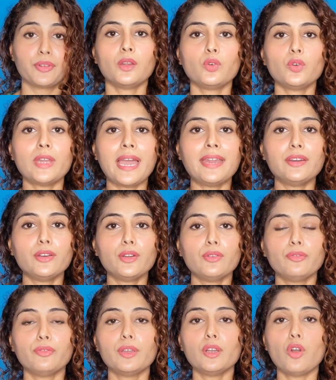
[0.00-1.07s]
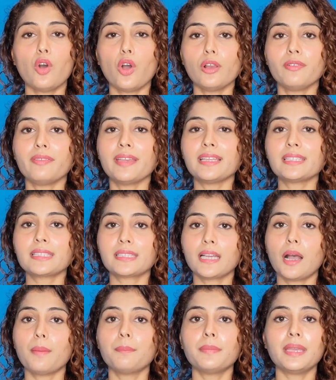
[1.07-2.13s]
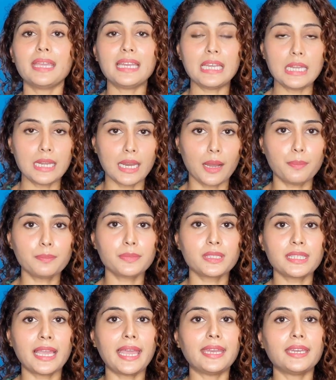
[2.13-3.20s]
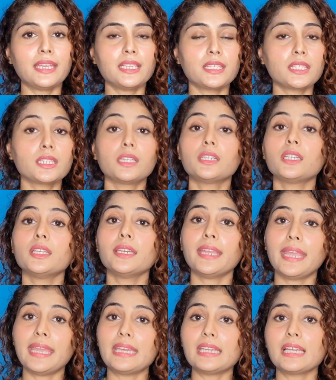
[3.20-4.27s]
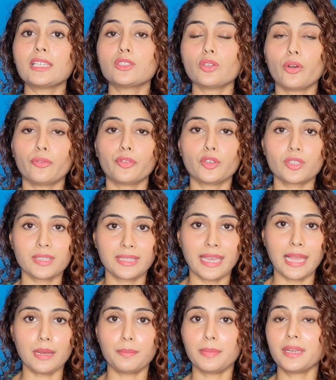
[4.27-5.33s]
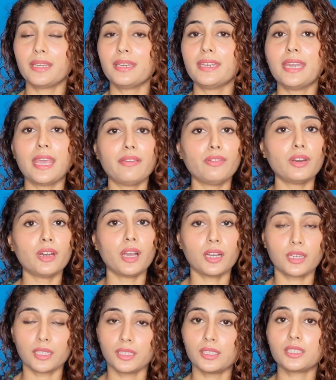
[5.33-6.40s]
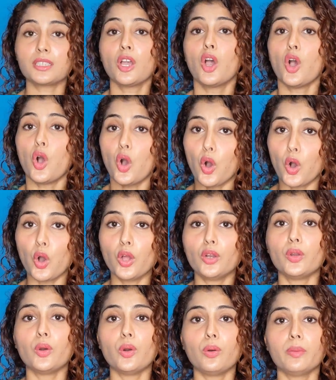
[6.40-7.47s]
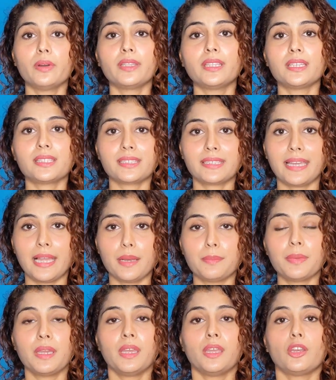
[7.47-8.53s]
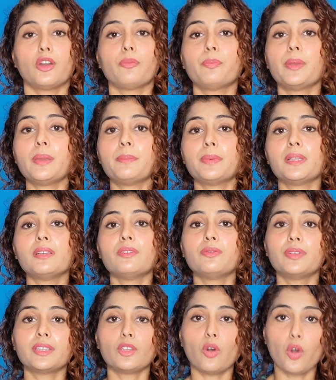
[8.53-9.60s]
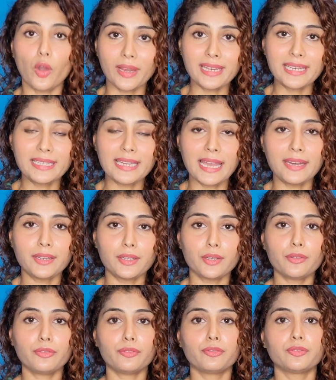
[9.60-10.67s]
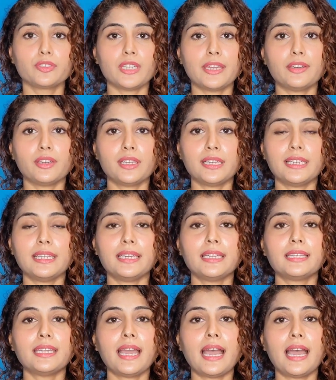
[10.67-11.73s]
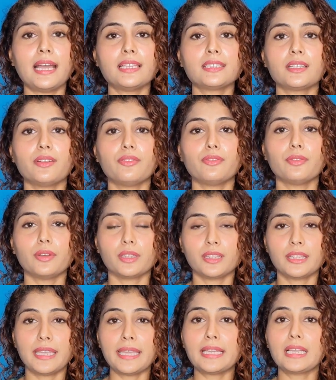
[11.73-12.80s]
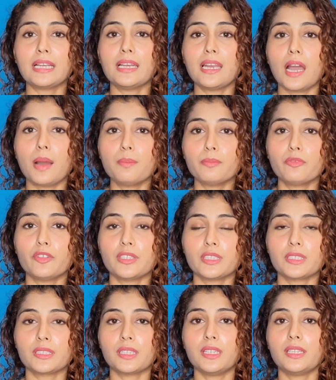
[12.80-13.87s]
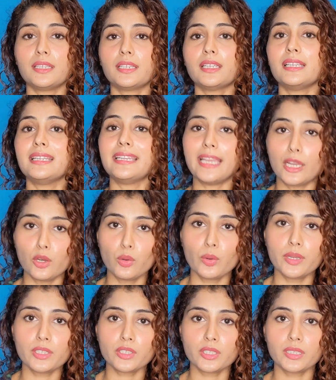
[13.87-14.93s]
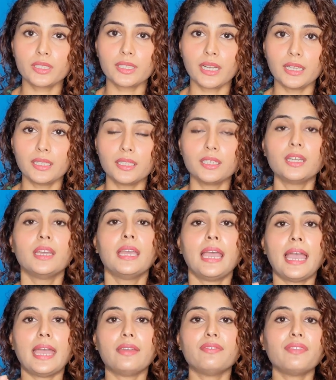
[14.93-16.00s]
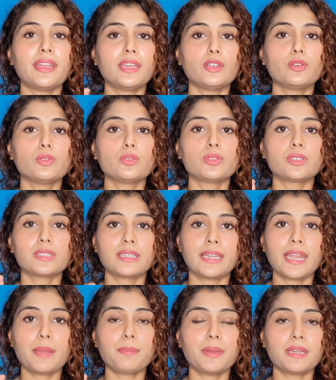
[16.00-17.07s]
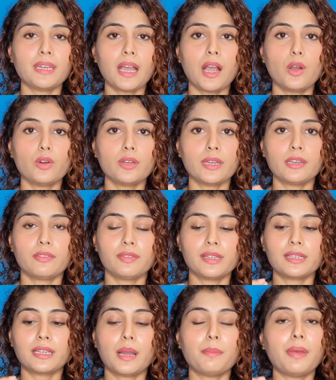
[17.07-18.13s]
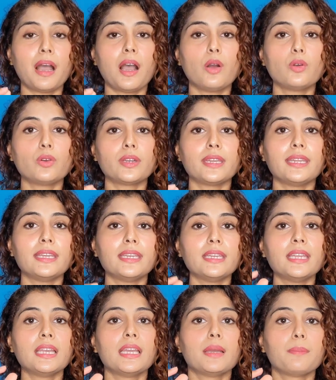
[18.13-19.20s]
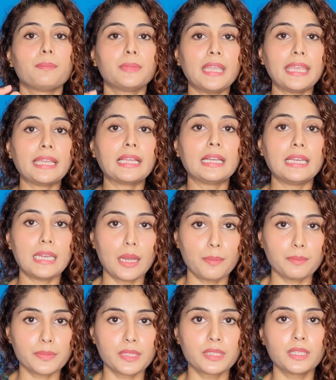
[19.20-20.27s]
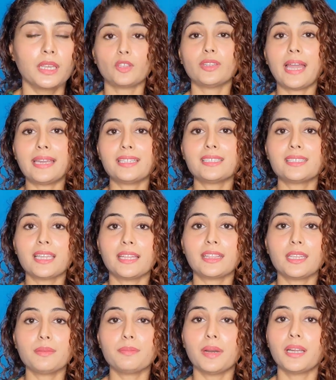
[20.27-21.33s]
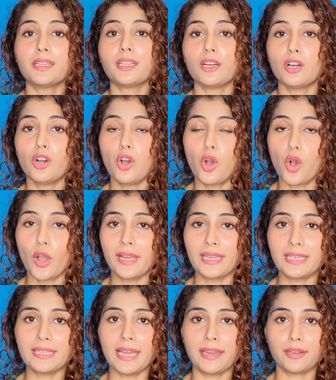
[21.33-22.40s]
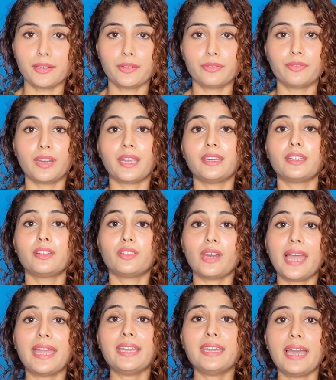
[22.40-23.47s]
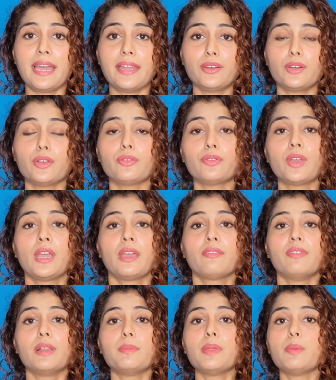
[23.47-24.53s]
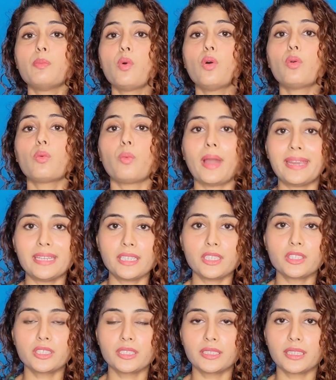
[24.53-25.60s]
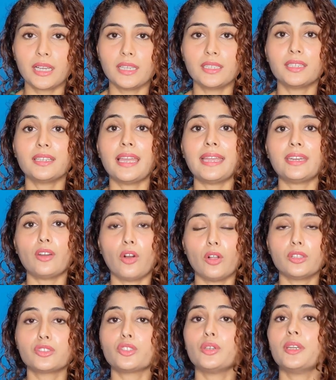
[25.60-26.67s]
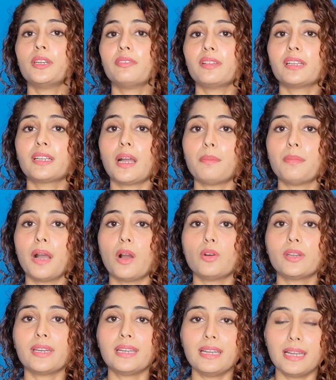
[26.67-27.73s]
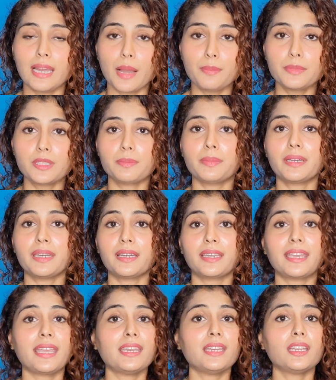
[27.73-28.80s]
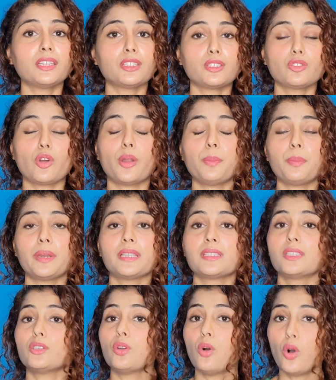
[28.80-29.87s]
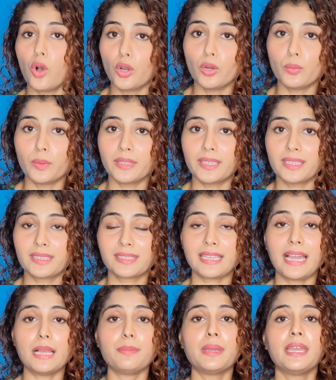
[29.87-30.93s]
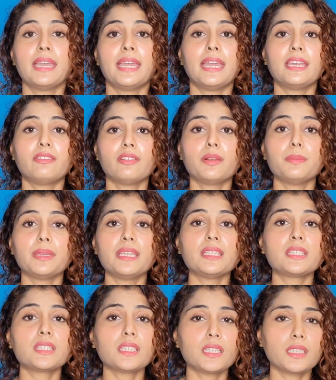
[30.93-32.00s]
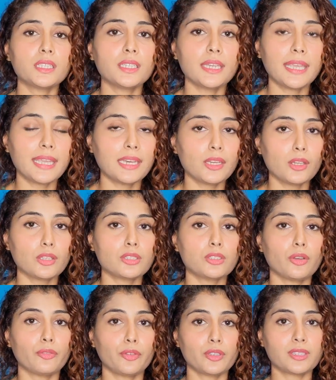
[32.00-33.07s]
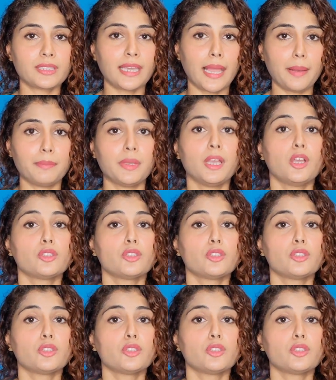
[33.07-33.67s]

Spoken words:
Now dandruff will always come in lumps and in certain areas of your scalp. It never occurs all over the scalp. Now people with oily dandruff, generally it has a thick lump which is a little yellowish in color, and when you scrape it out, it will come out in thick lumps. Now that is nothing but a oily dandruff. Now dry dandruff will be more whitish in color, and also it will come out in lumps, but again it is not present all over the scalp. It will be in certain areas of your scalp.